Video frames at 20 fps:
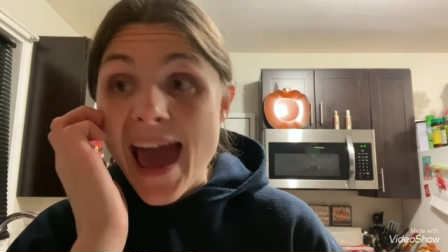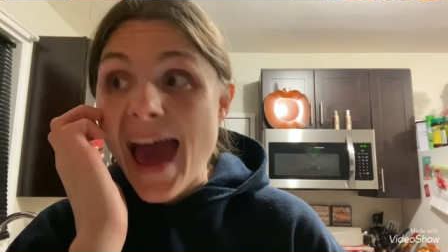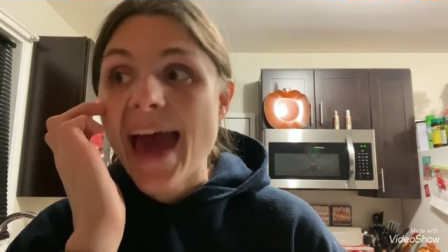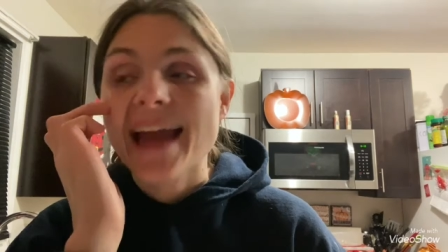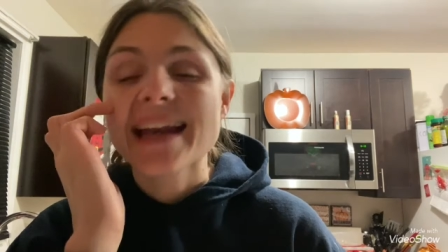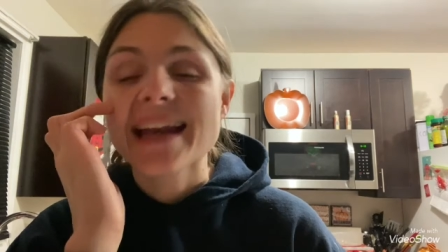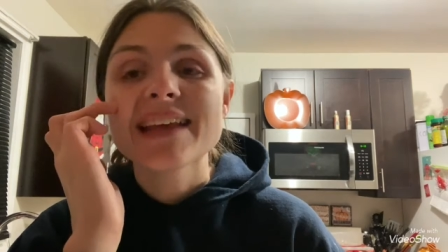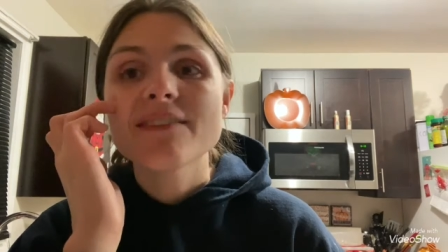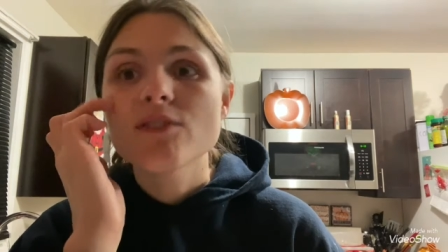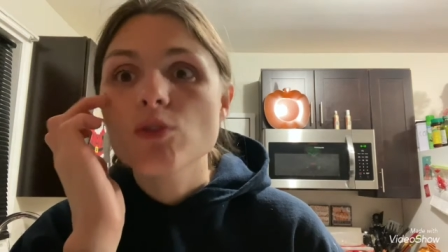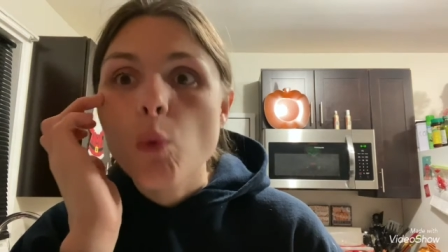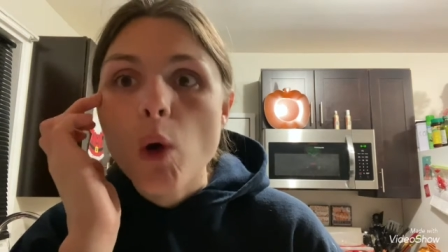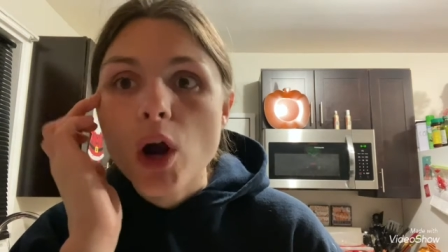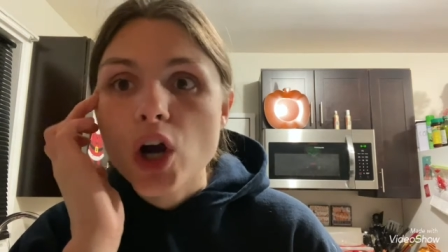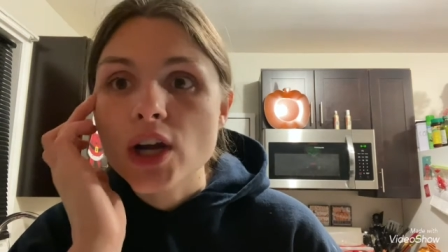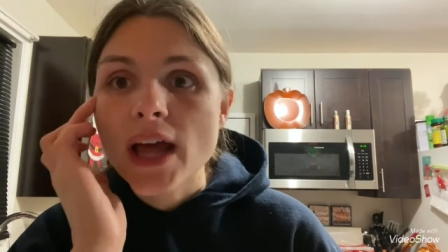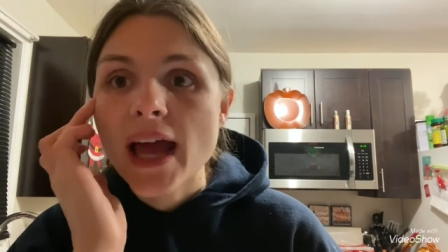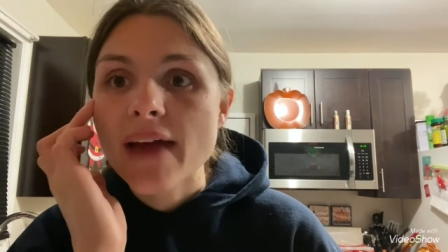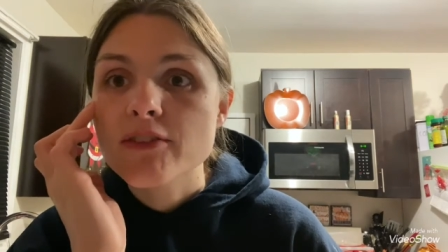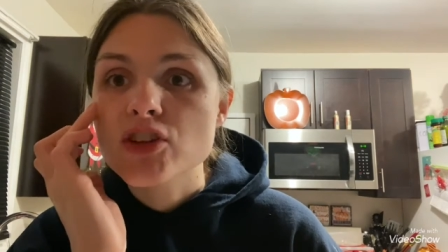I didn't even want
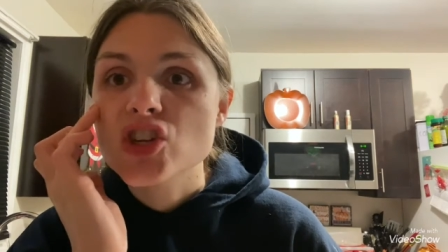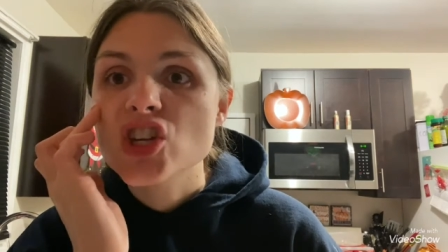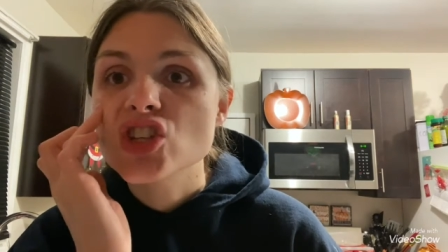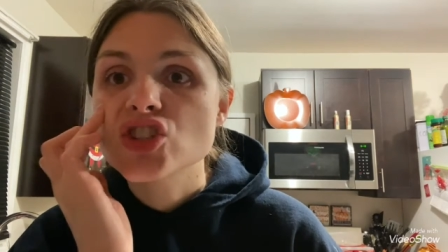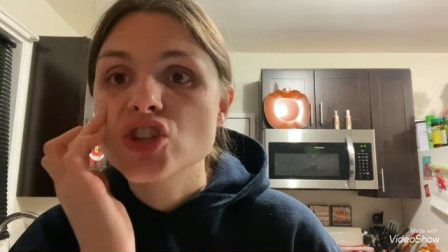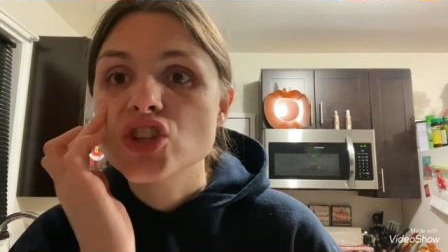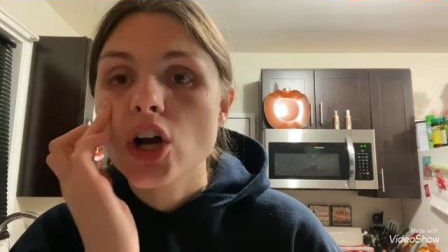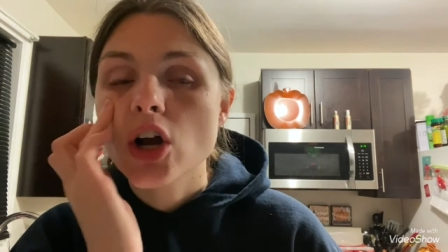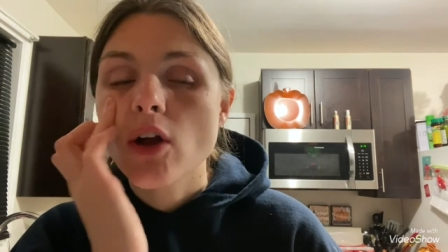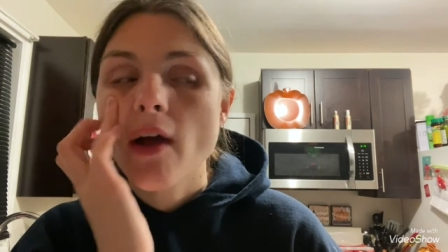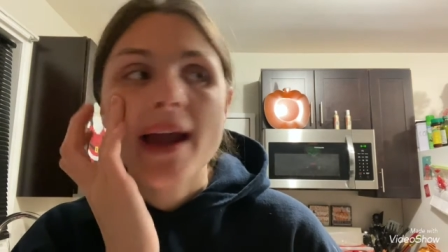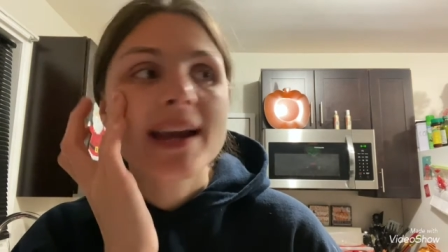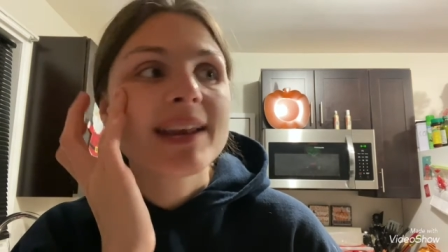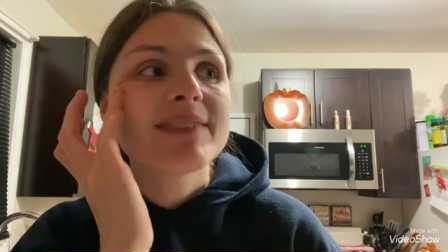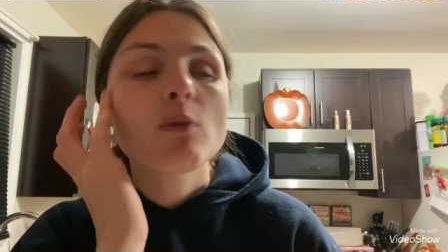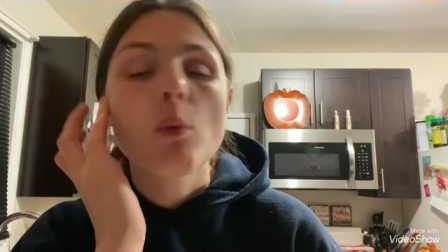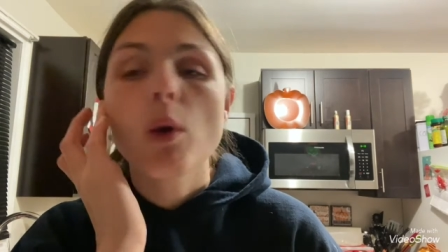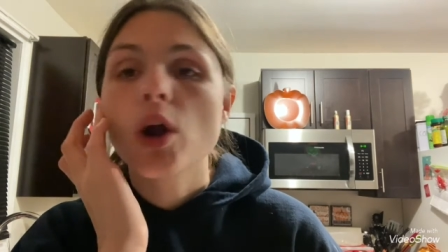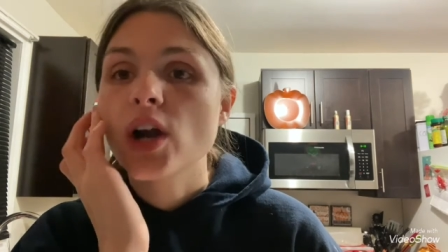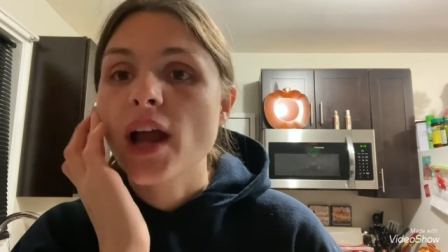her to have a cheese curl. I didn't
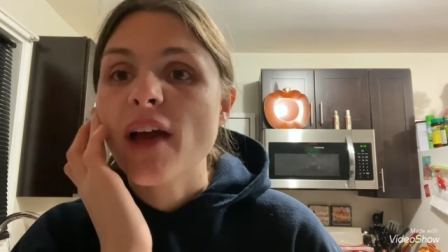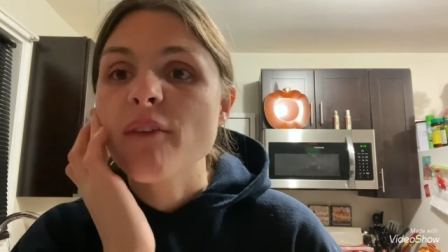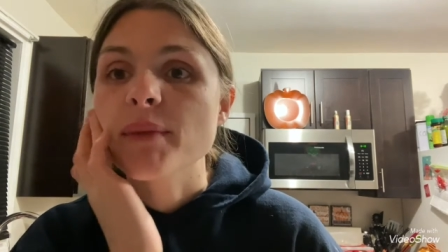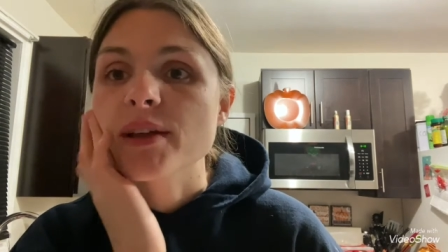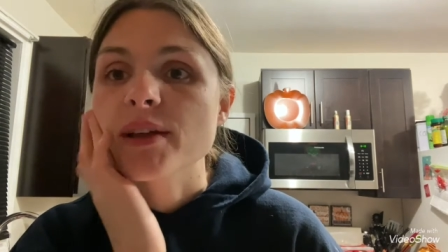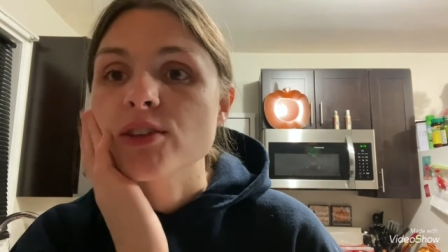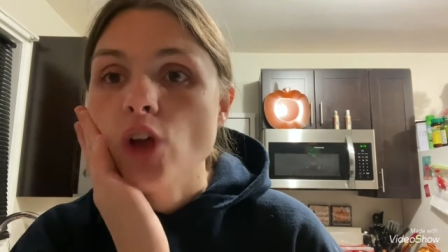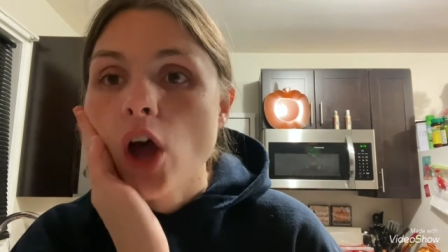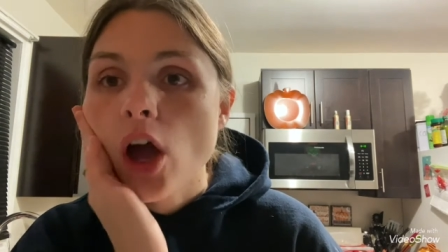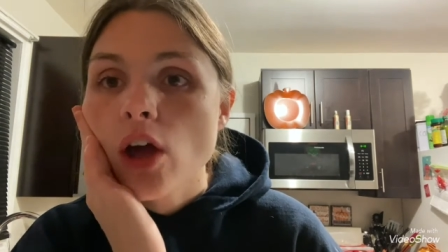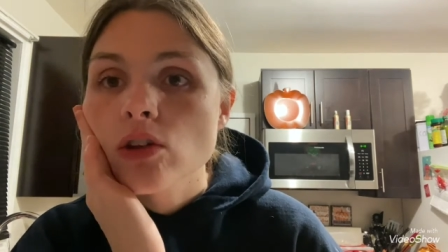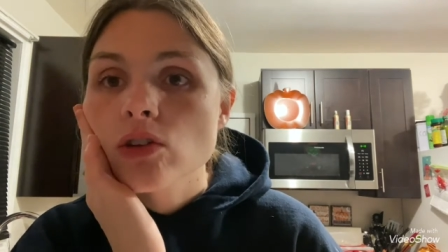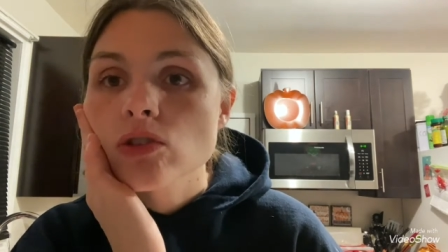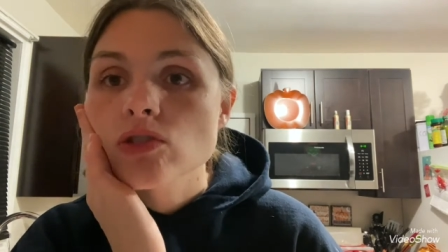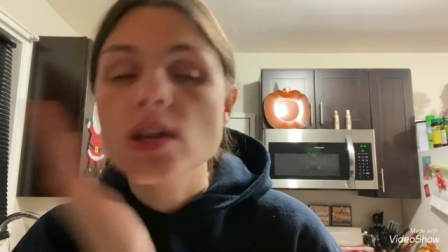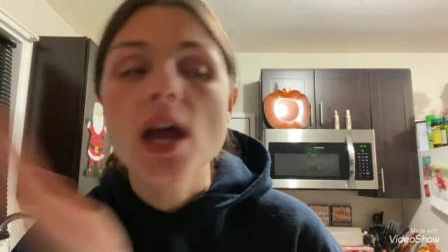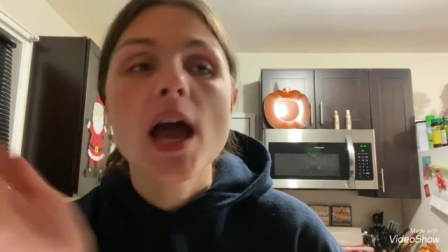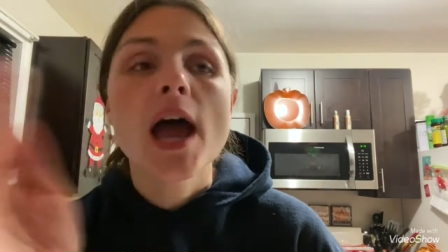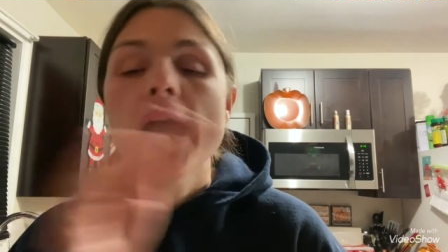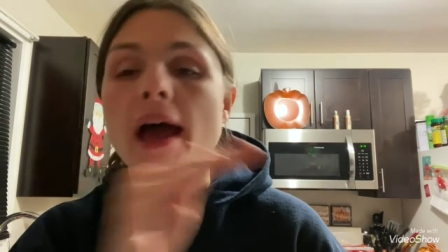even want her to have
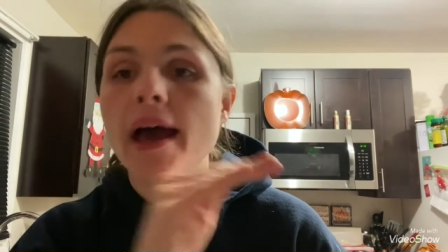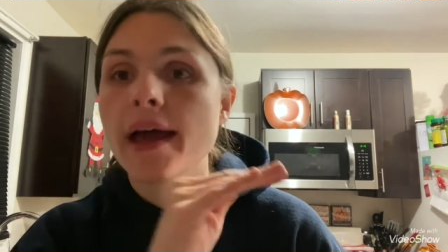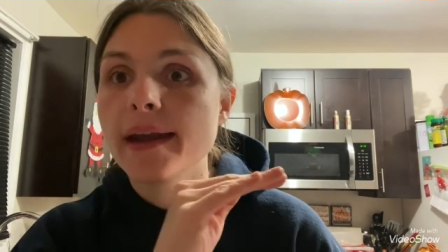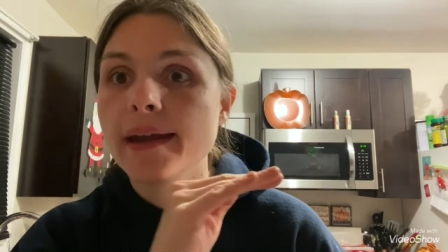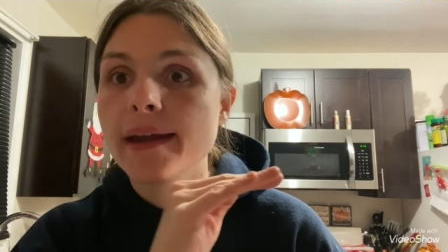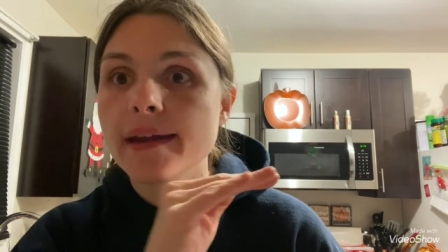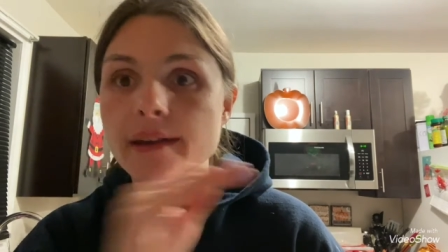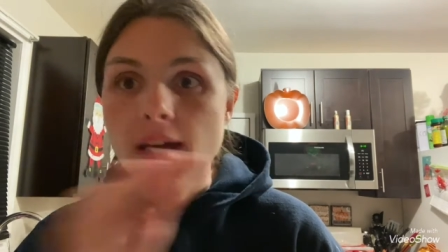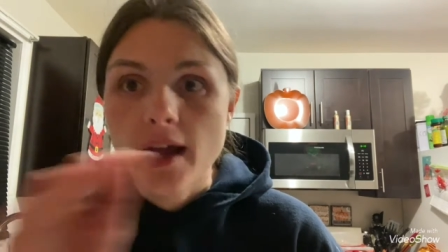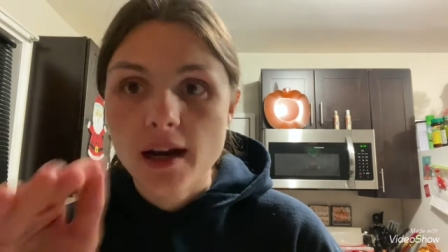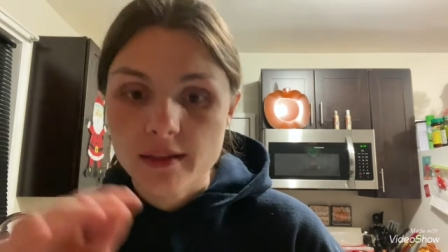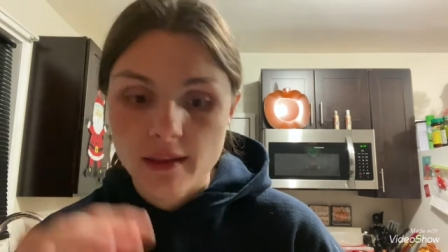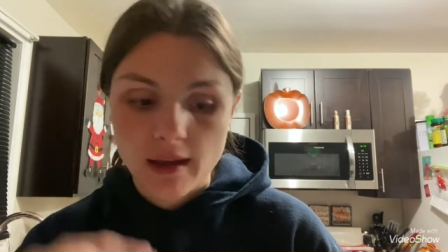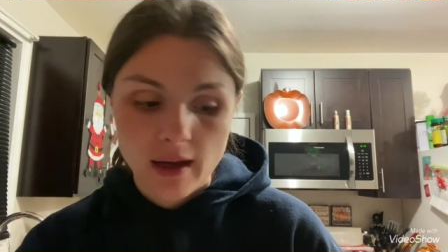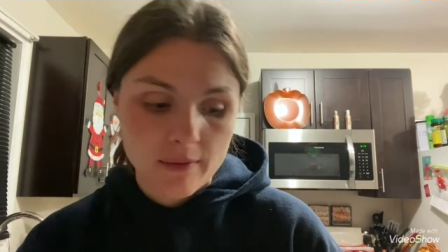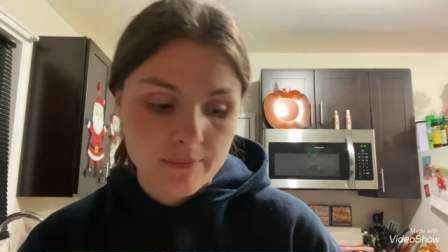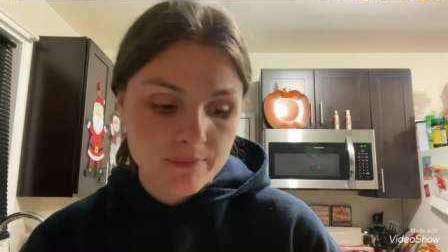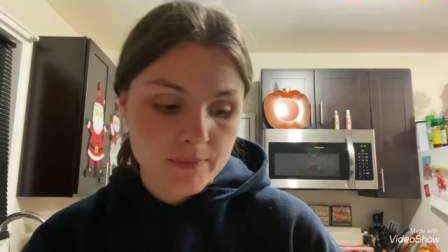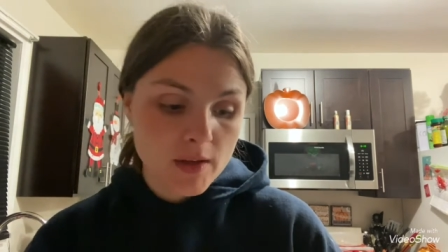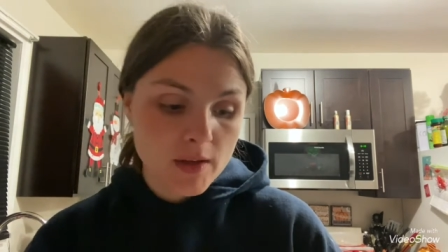McDonald's. None of that.